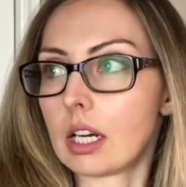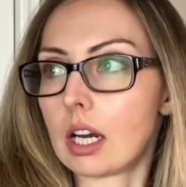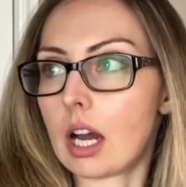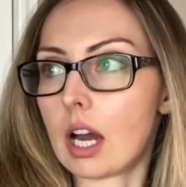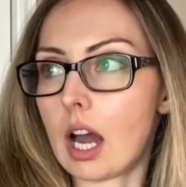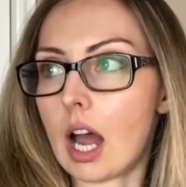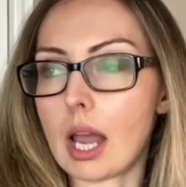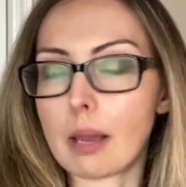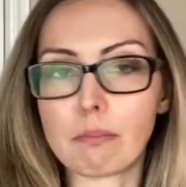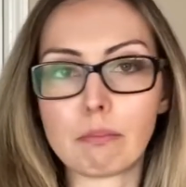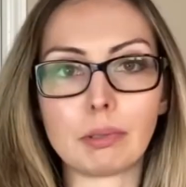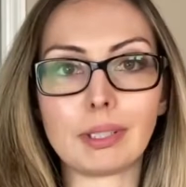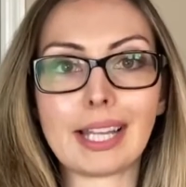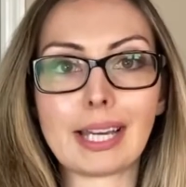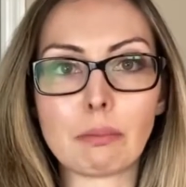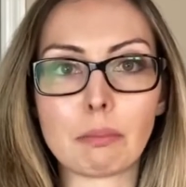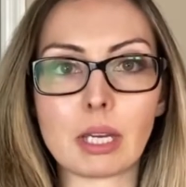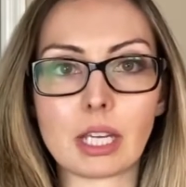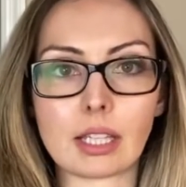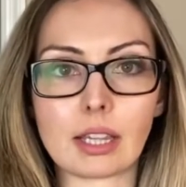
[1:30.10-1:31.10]
I'm
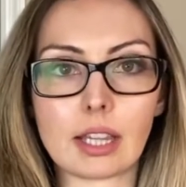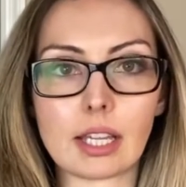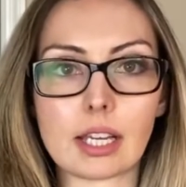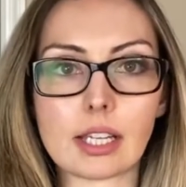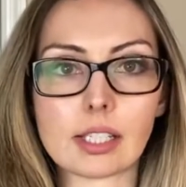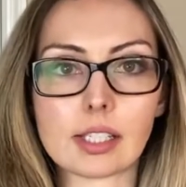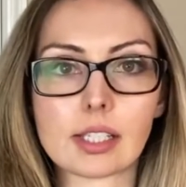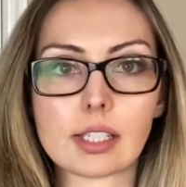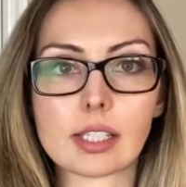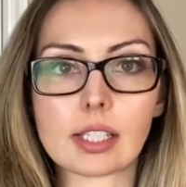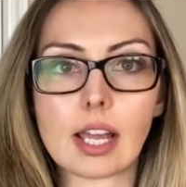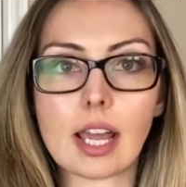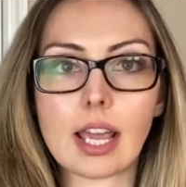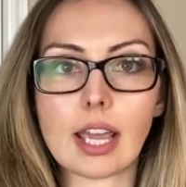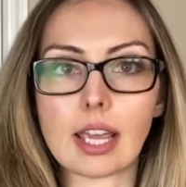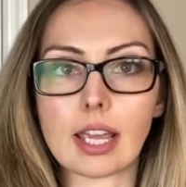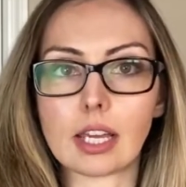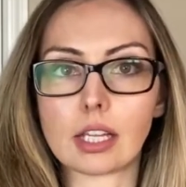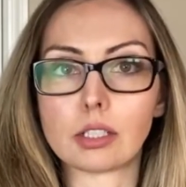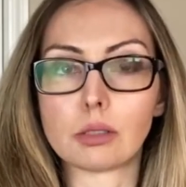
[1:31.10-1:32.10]
blaming this.
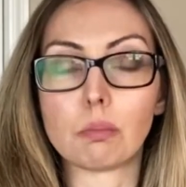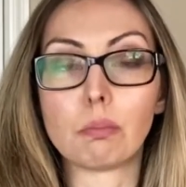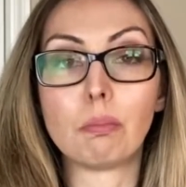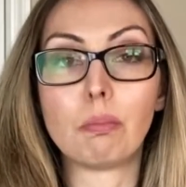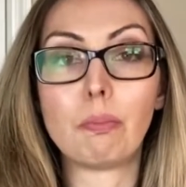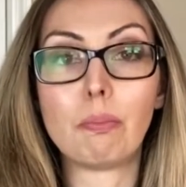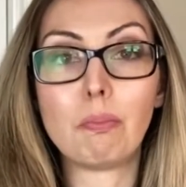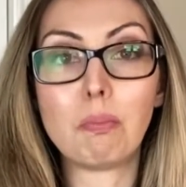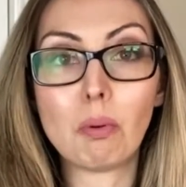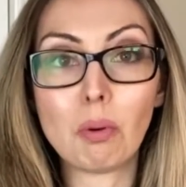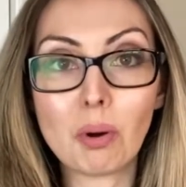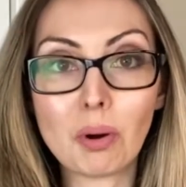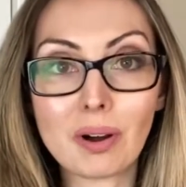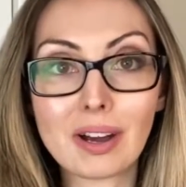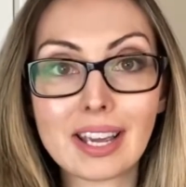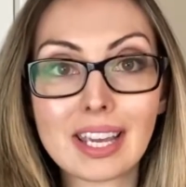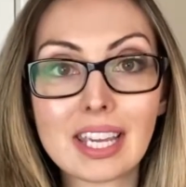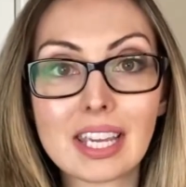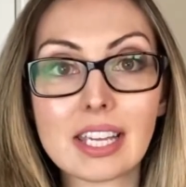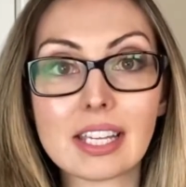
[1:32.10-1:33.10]
And
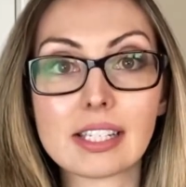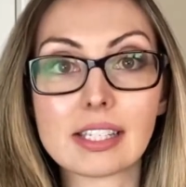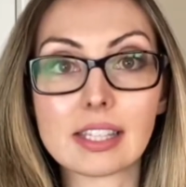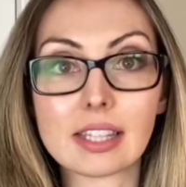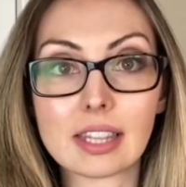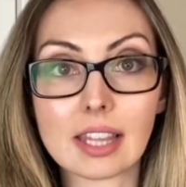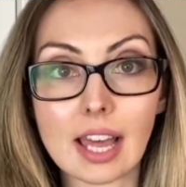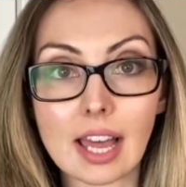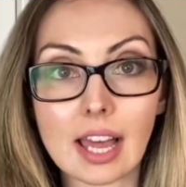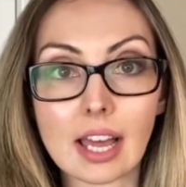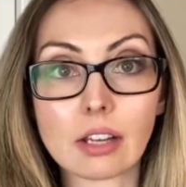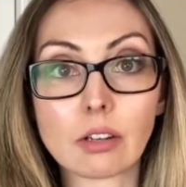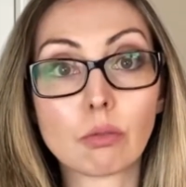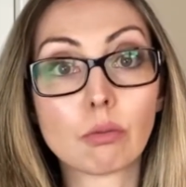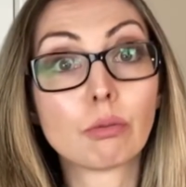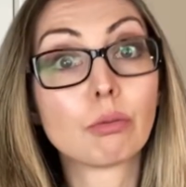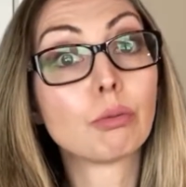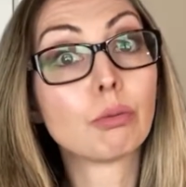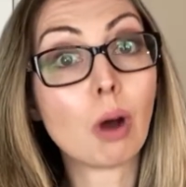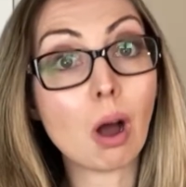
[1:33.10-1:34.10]
boy, is that
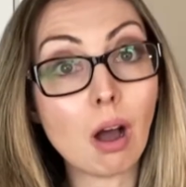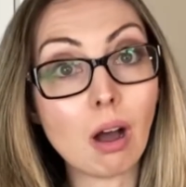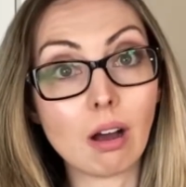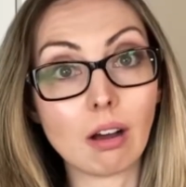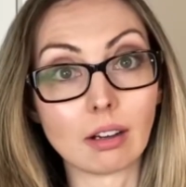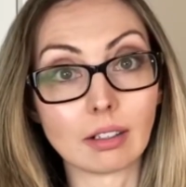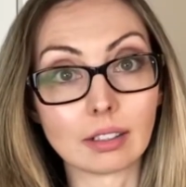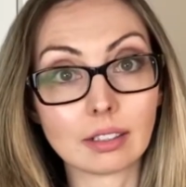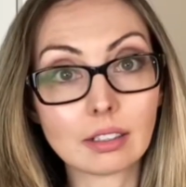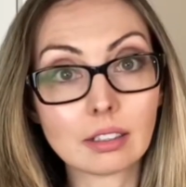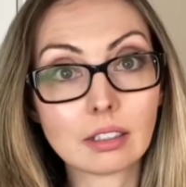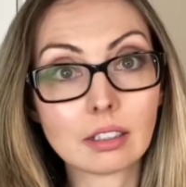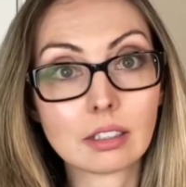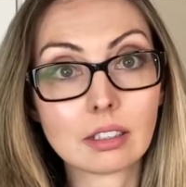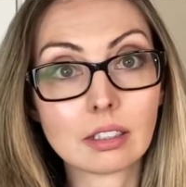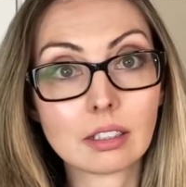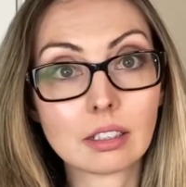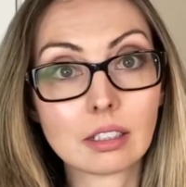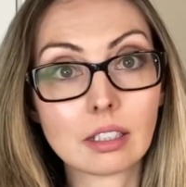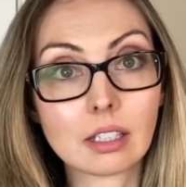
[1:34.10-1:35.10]
wrong
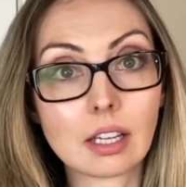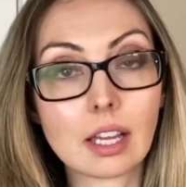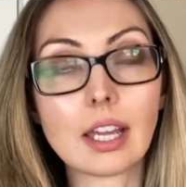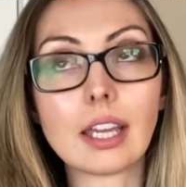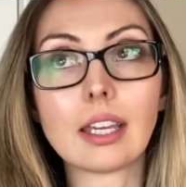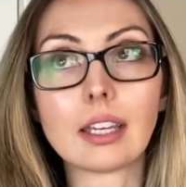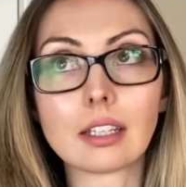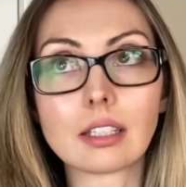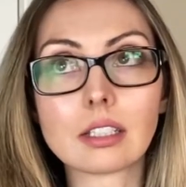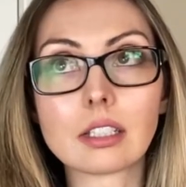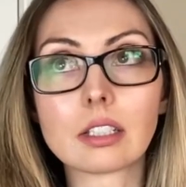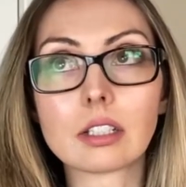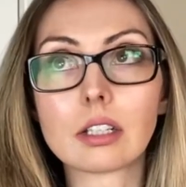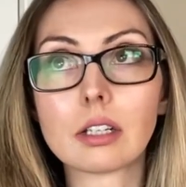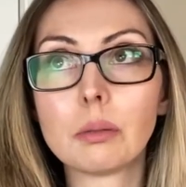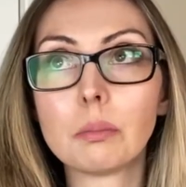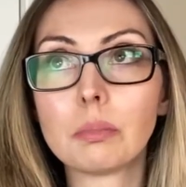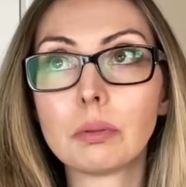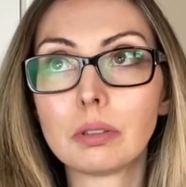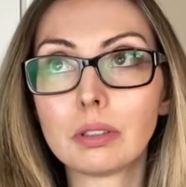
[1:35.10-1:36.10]
and
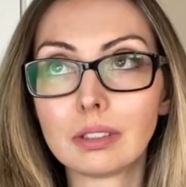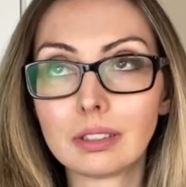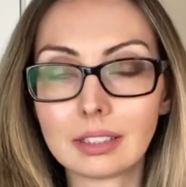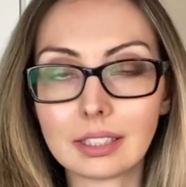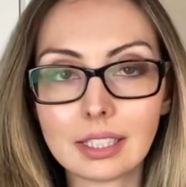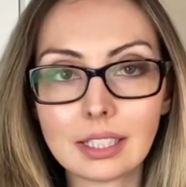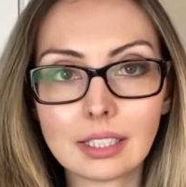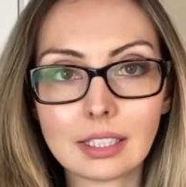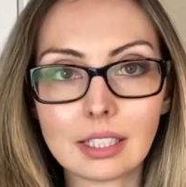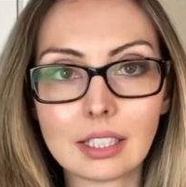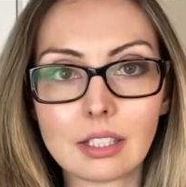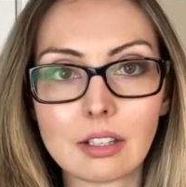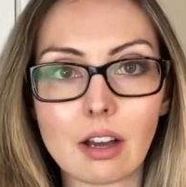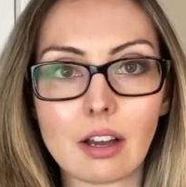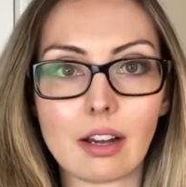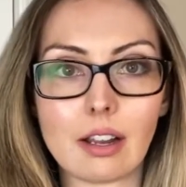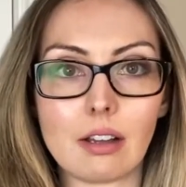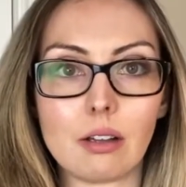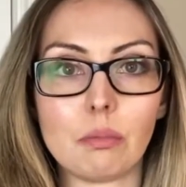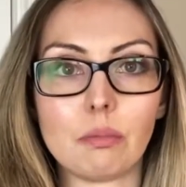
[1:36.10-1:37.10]
completely not
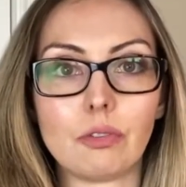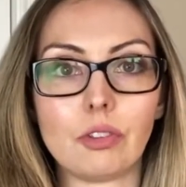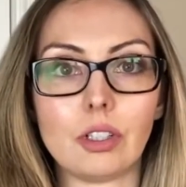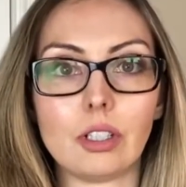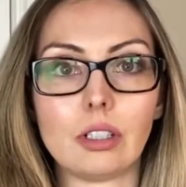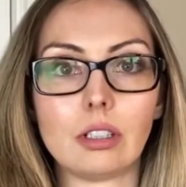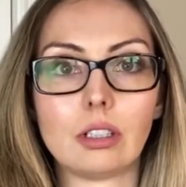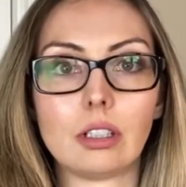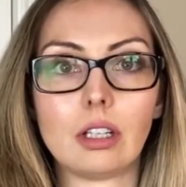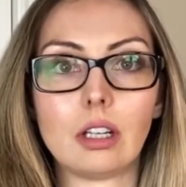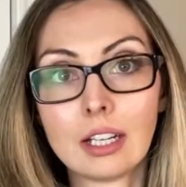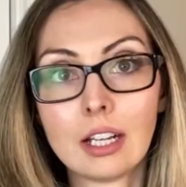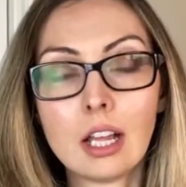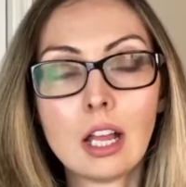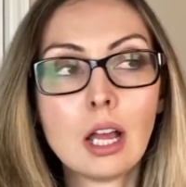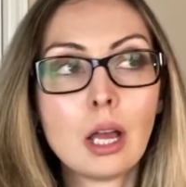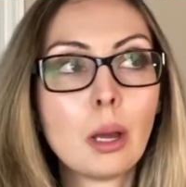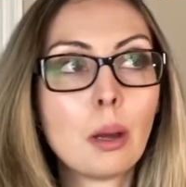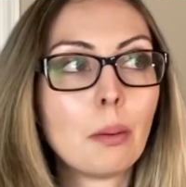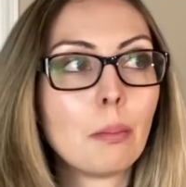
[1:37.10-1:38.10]
helpful.
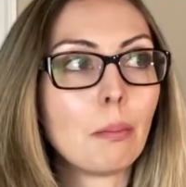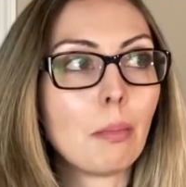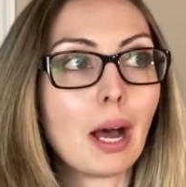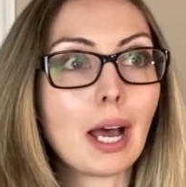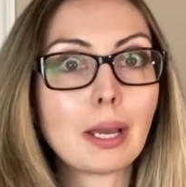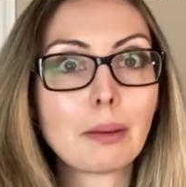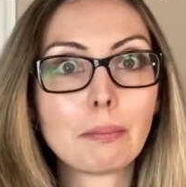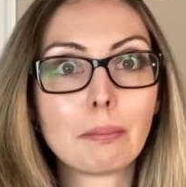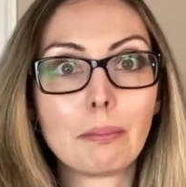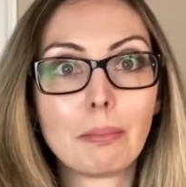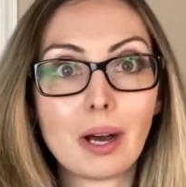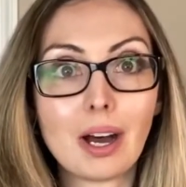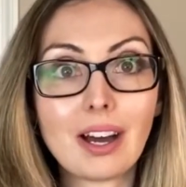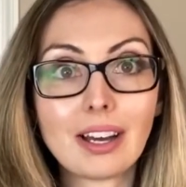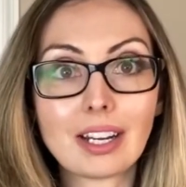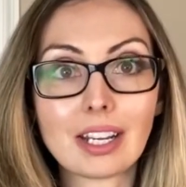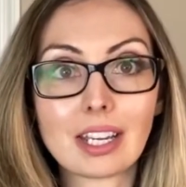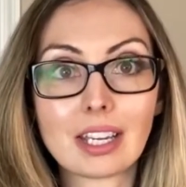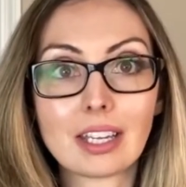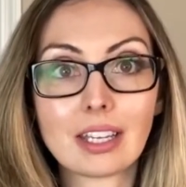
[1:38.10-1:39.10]
My
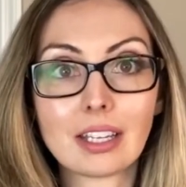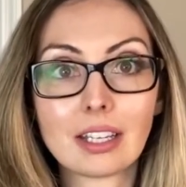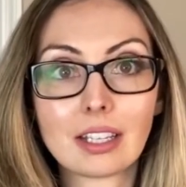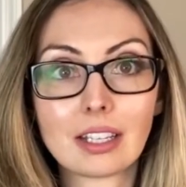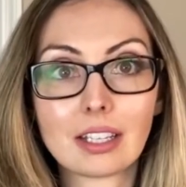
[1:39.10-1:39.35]
body